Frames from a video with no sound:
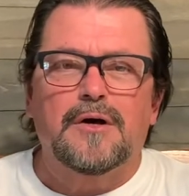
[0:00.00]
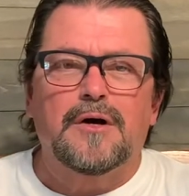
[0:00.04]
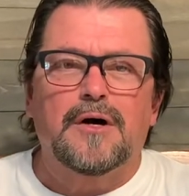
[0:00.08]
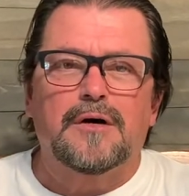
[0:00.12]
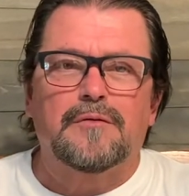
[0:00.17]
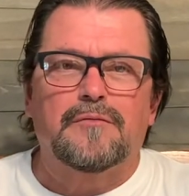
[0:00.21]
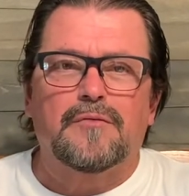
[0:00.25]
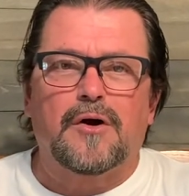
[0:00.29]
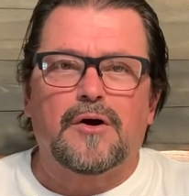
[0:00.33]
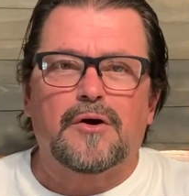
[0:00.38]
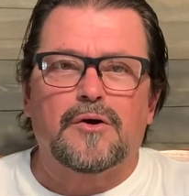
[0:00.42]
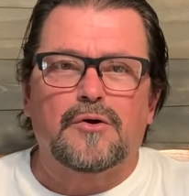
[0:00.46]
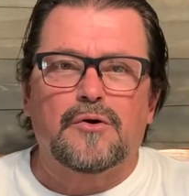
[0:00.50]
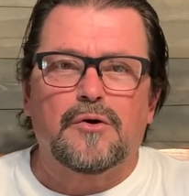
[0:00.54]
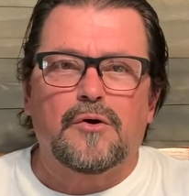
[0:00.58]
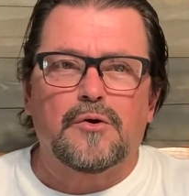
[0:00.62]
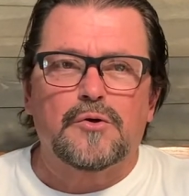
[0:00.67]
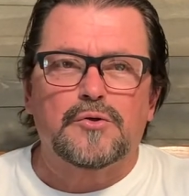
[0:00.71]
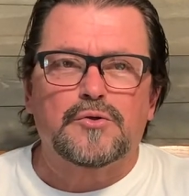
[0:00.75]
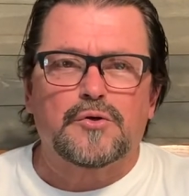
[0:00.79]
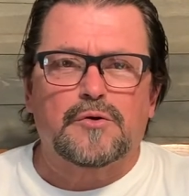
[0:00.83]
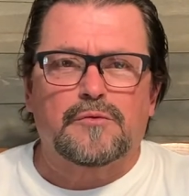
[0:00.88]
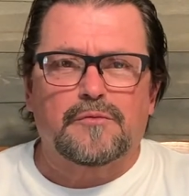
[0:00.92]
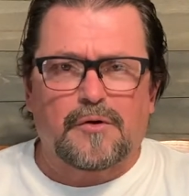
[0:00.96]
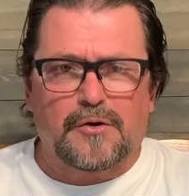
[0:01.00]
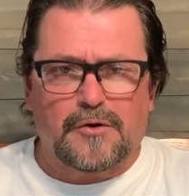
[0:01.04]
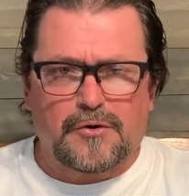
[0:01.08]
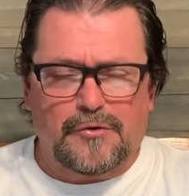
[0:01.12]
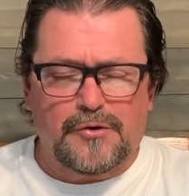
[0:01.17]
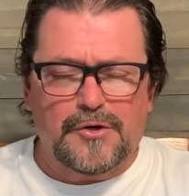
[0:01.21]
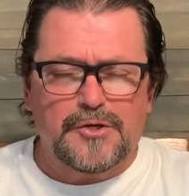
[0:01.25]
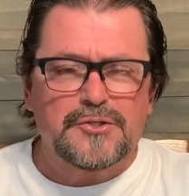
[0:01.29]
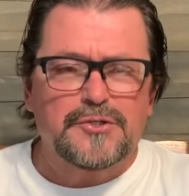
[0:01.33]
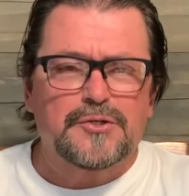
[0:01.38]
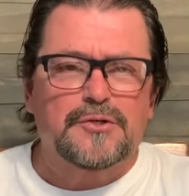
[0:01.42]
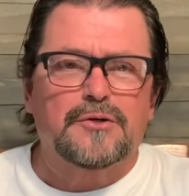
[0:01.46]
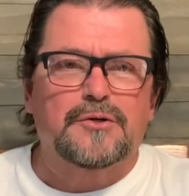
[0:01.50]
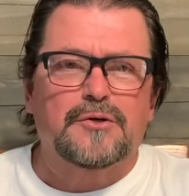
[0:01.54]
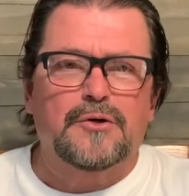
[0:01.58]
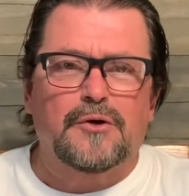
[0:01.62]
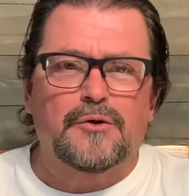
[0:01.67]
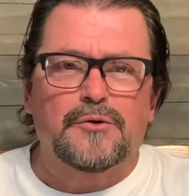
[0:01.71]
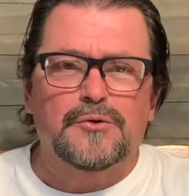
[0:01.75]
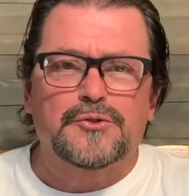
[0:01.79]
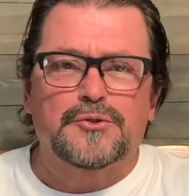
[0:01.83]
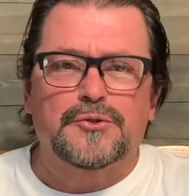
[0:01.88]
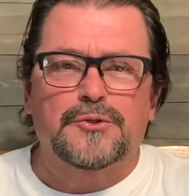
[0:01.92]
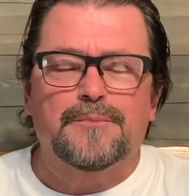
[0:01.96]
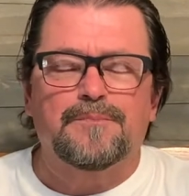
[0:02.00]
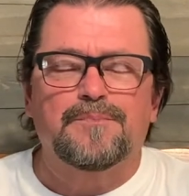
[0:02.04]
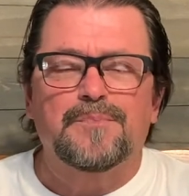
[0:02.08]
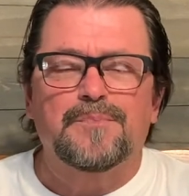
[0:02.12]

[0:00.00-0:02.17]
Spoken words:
of our culture, of our Christian culture.